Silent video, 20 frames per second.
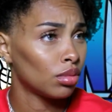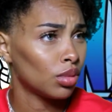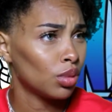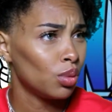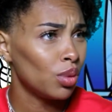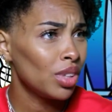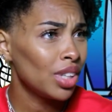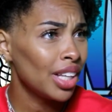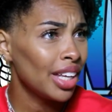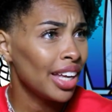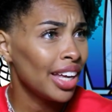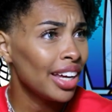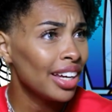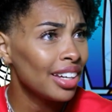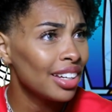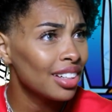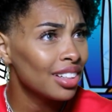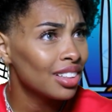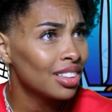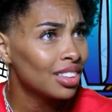What the
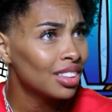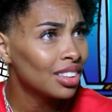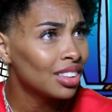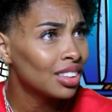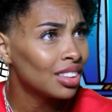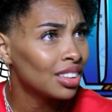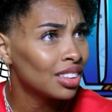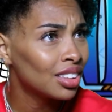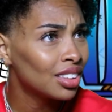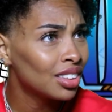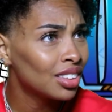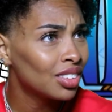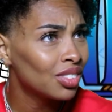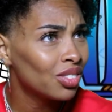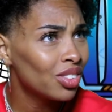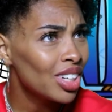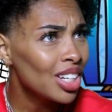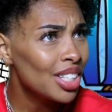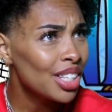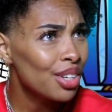heck?
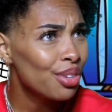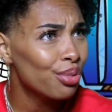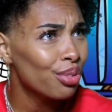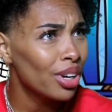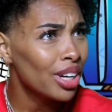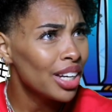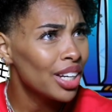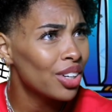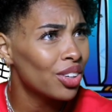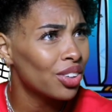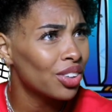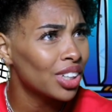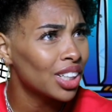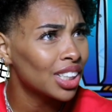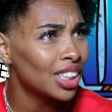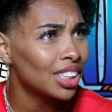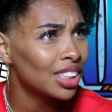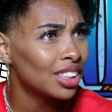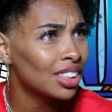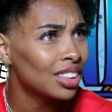What is he running on?